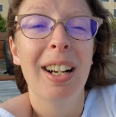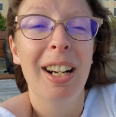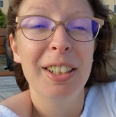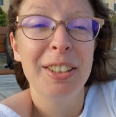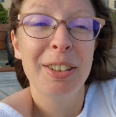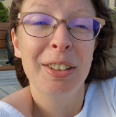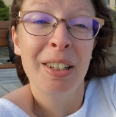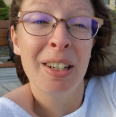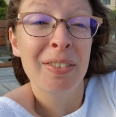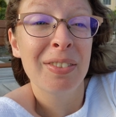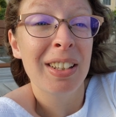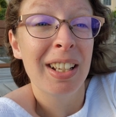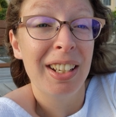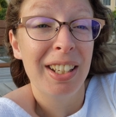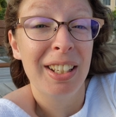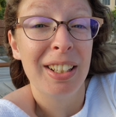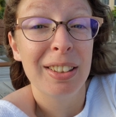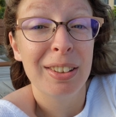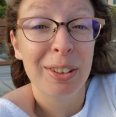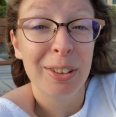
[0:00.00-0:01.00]
I do have that
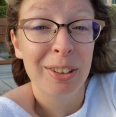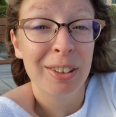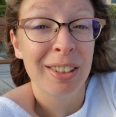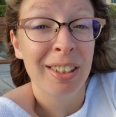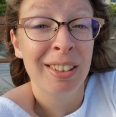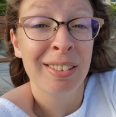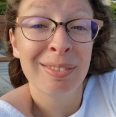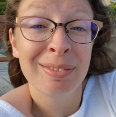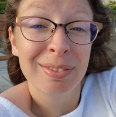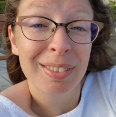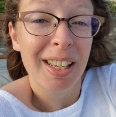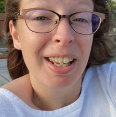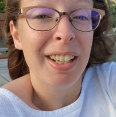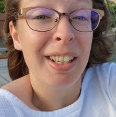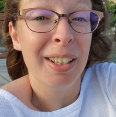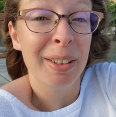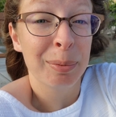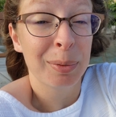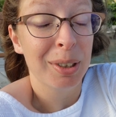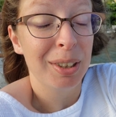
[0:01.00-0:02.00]
8.30
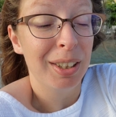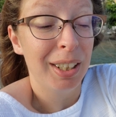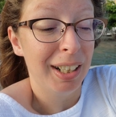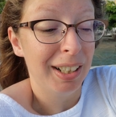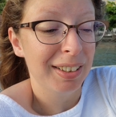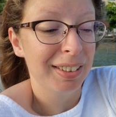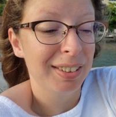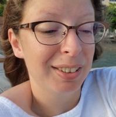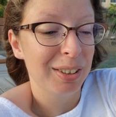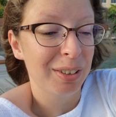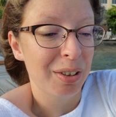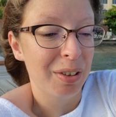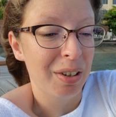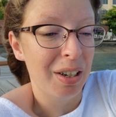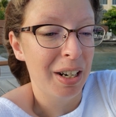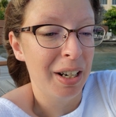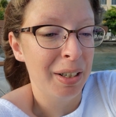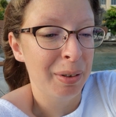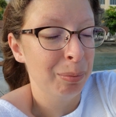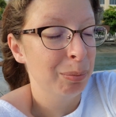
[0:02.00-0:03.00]
a.m. class, so I
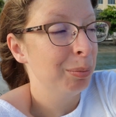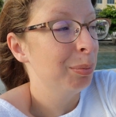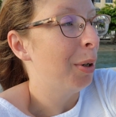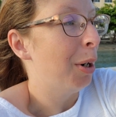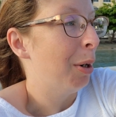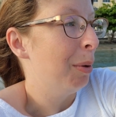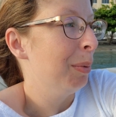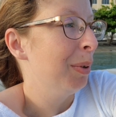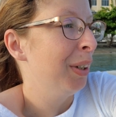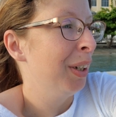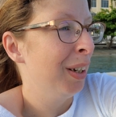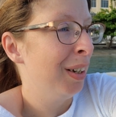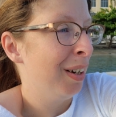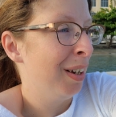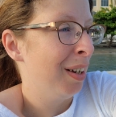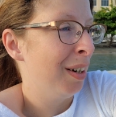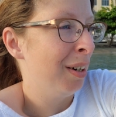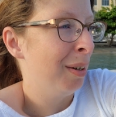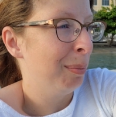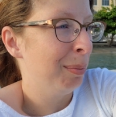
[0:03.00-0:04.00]
am probably gonna
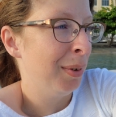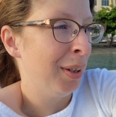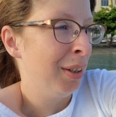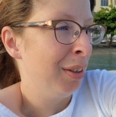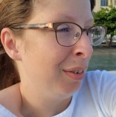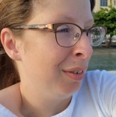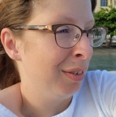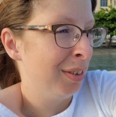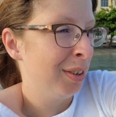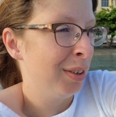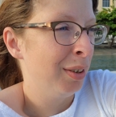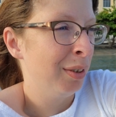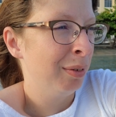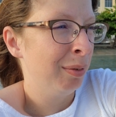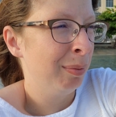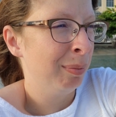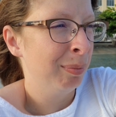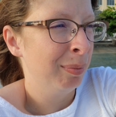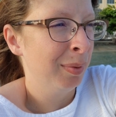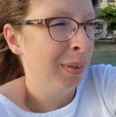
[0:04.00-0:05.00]
head up the hill
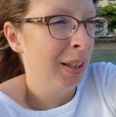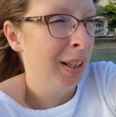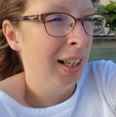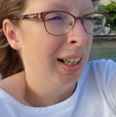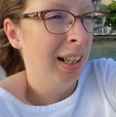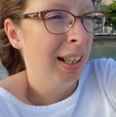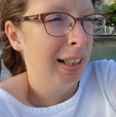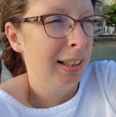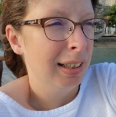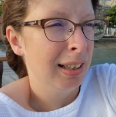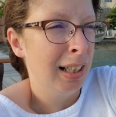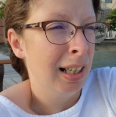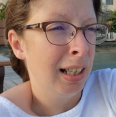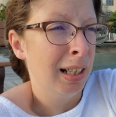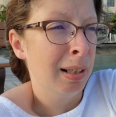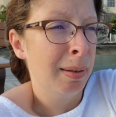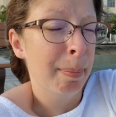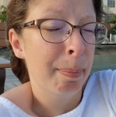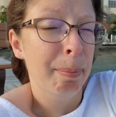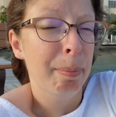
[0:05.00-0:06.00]
soon.
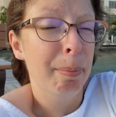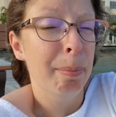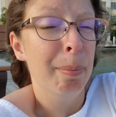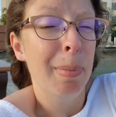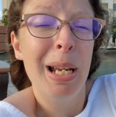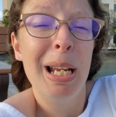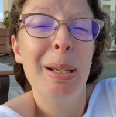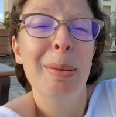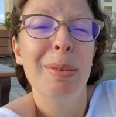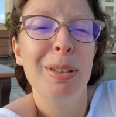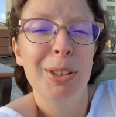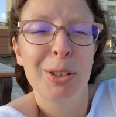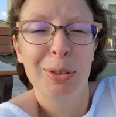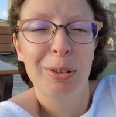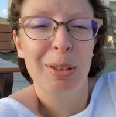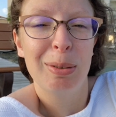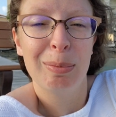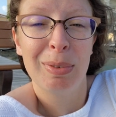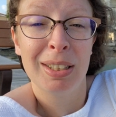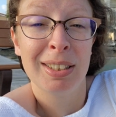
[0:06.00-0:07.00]
Then maybe
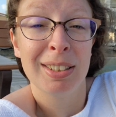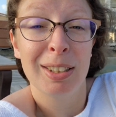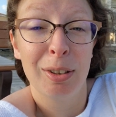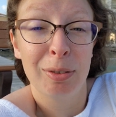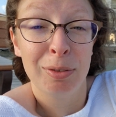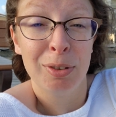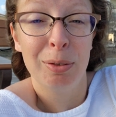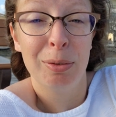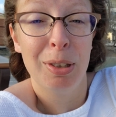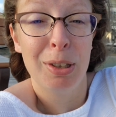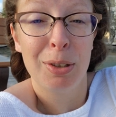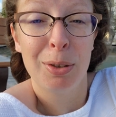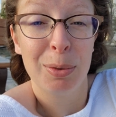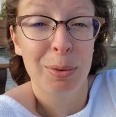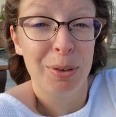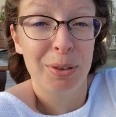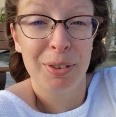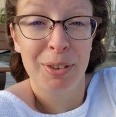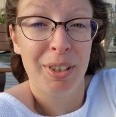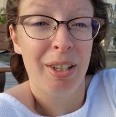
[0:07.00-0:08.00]
treat myself to
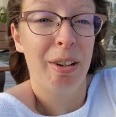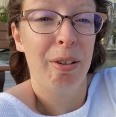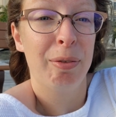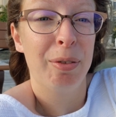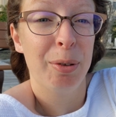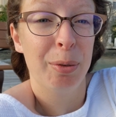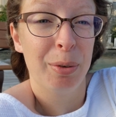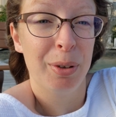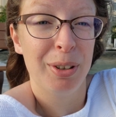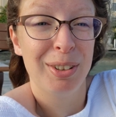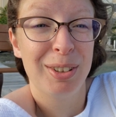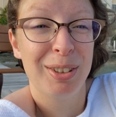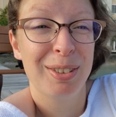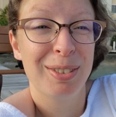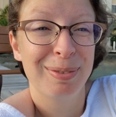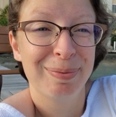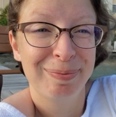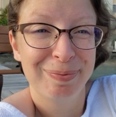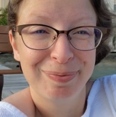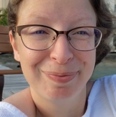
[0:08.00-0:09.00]
rituals afterwards.
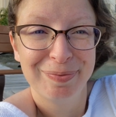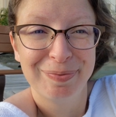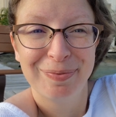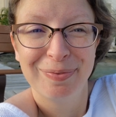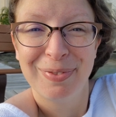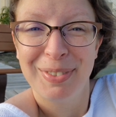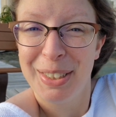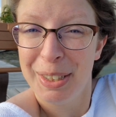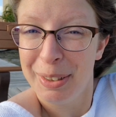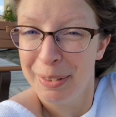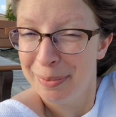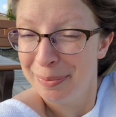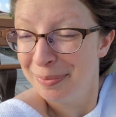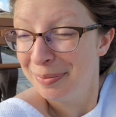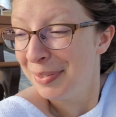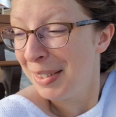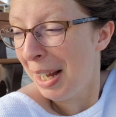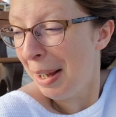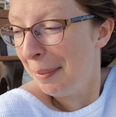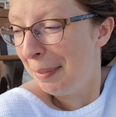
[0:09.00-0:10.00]
So
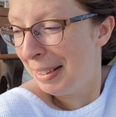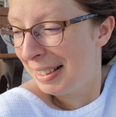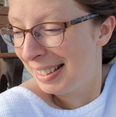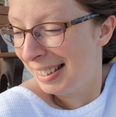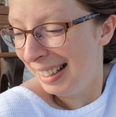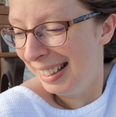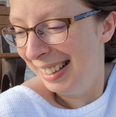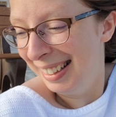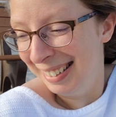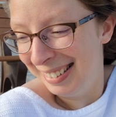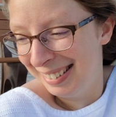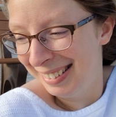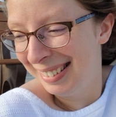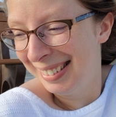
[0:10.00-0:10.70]
I'm excited.